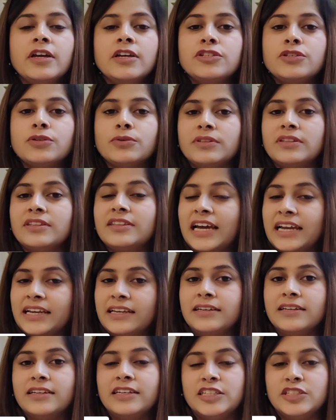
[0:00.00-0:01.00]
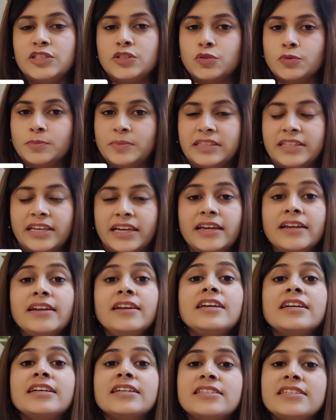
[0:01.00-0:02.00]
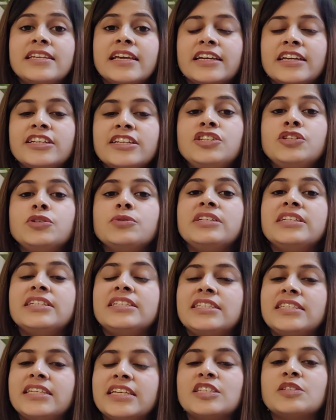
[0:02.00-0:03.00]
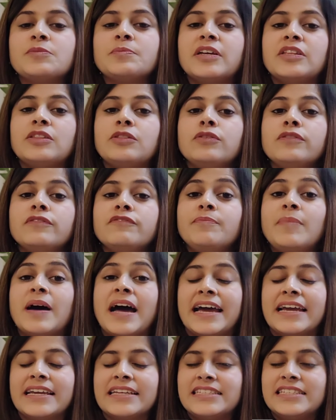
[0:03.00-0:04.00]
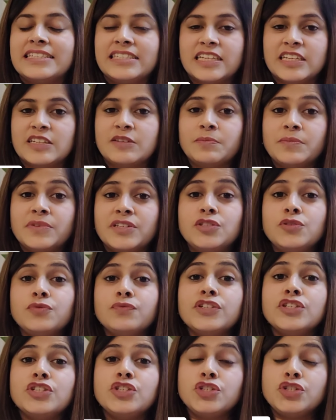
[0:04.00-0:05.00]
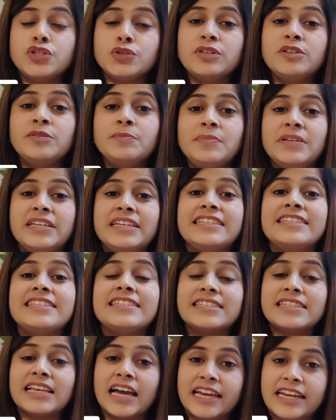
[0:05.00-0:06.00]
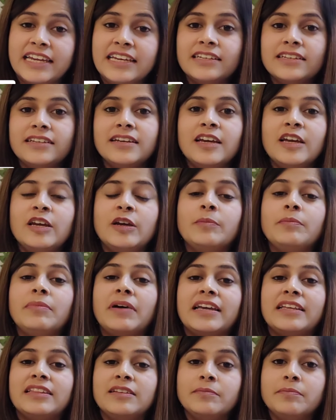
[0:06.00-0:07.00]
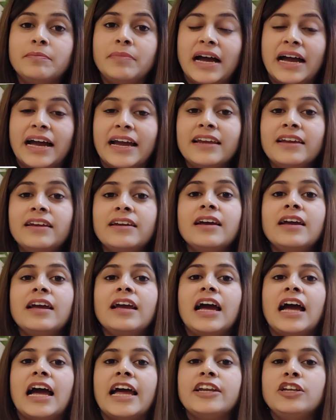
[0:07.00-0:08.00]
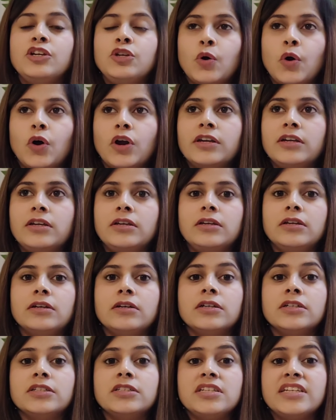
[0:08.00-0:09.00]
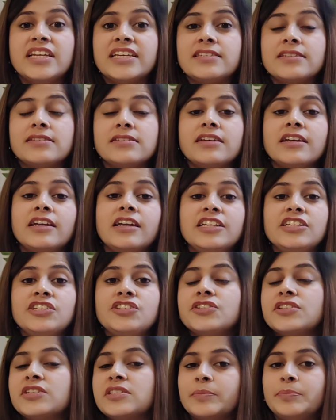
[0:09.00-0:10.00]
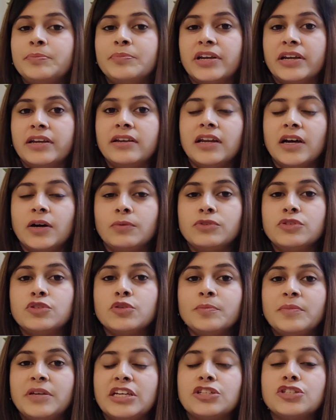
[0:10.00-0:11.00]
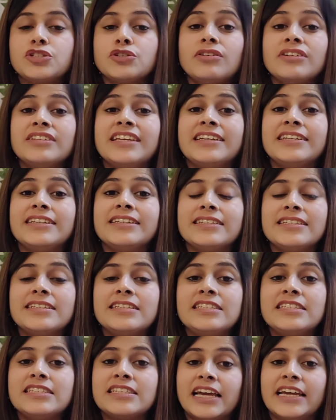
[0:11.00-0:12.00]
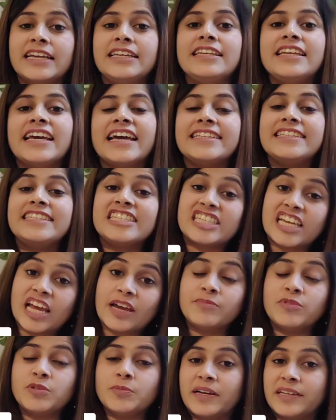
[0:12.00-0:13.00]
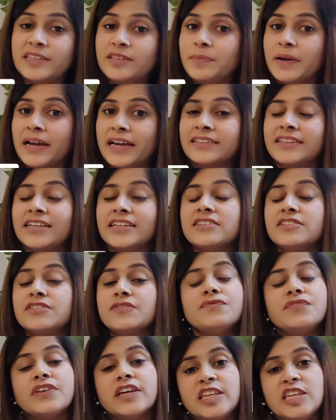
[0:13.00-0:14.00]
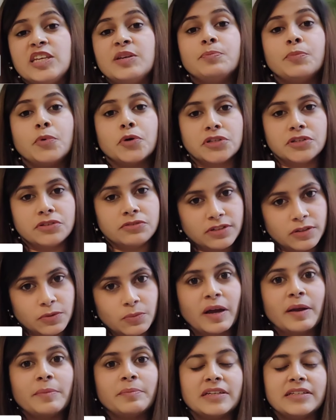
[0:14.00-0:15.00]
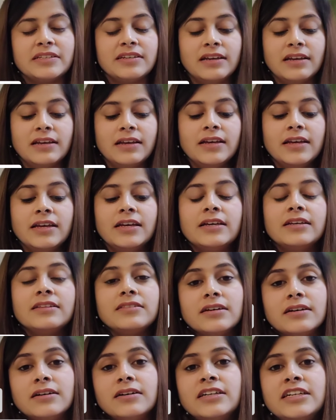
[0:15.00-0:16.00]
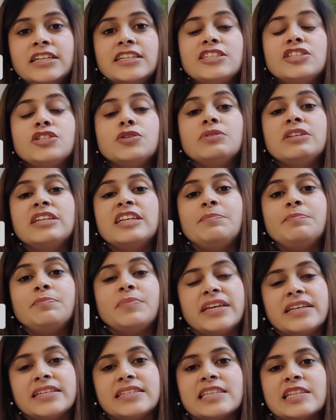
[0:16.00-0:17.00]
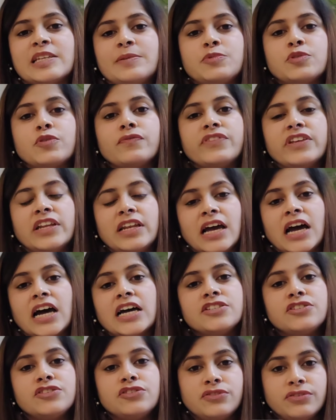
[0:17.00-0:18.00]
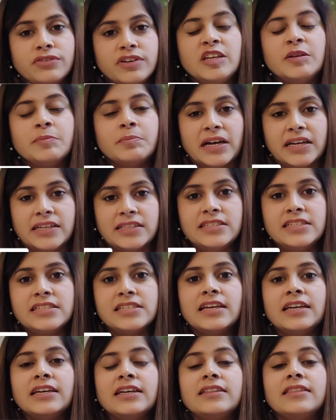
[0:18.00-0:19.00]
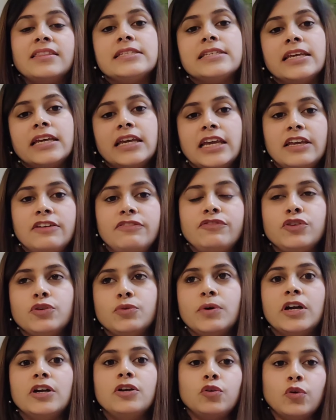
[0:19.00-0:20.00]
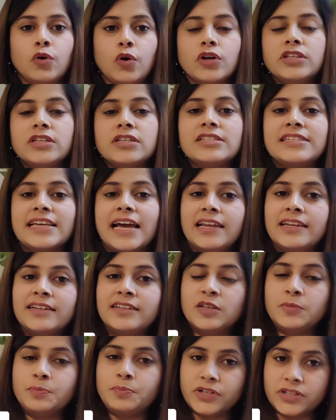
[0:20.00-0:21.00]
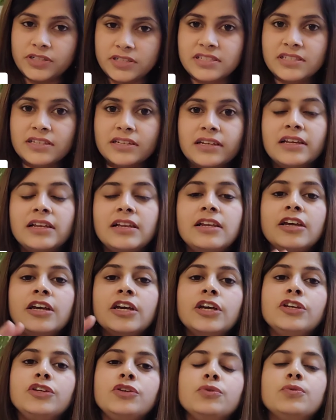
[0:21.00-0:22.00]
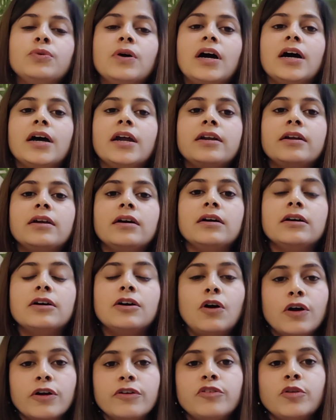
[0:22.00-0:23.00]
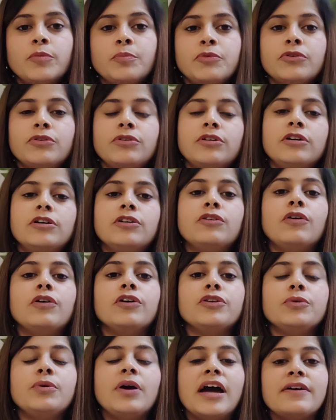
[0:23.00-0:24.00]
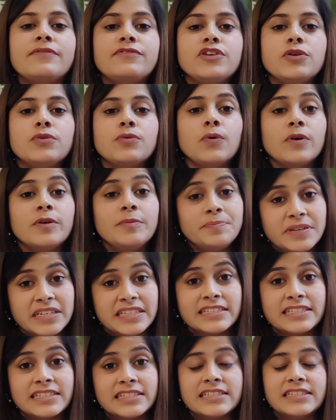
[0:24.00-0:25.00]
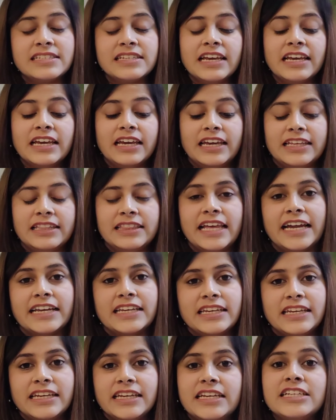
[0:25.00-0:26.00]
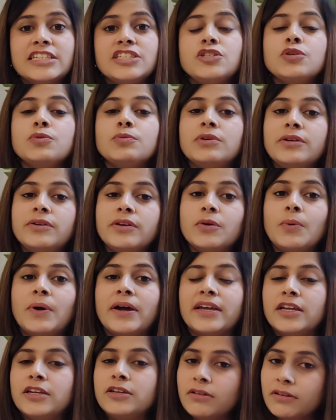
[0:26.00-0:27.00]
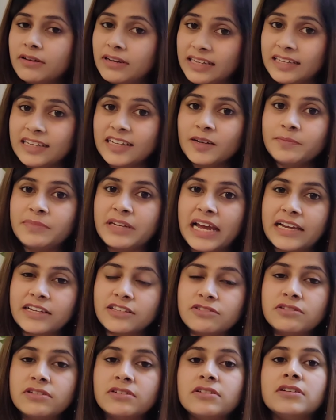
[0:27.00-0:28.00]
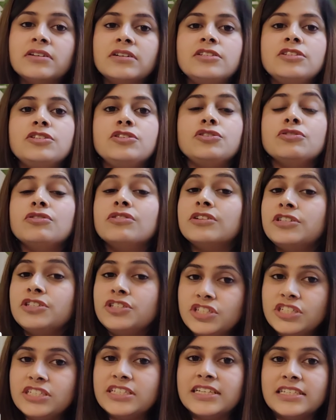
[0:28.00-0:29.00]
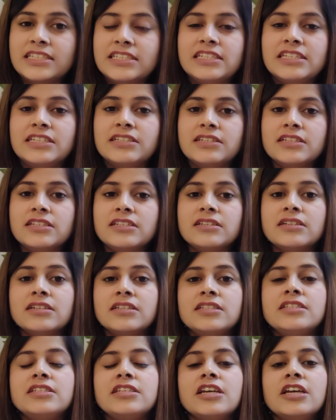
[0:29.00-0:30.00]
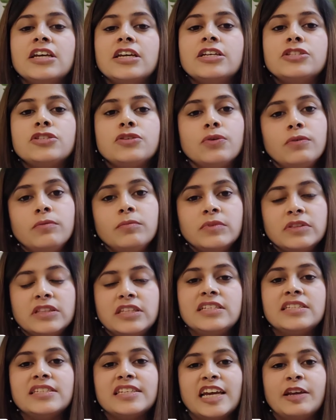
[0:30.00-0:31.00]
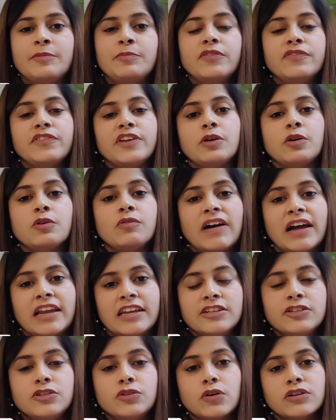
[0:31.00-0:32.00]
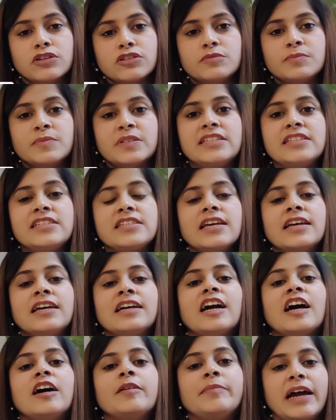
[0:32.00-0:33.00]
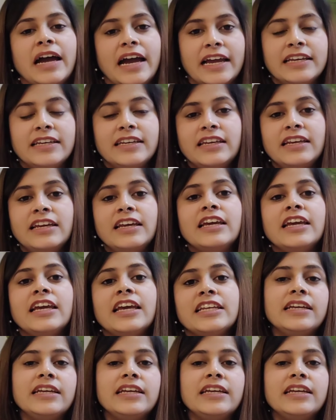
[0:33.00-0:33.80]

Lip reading: So that needs to be there. Second, you need 6 months of bank statements, which should be signed by the bank and not necessarily just a printout. So make sure that it is signed and stamped by the bank. That is a very important requirement. Third is you need pay slips of the last 3 months. Say if you are not a salaried personnel, you are an entrepreneur or you have your own business, in that case you would require your income tax returns, your GST returns. So these type of equivalent documents come handy.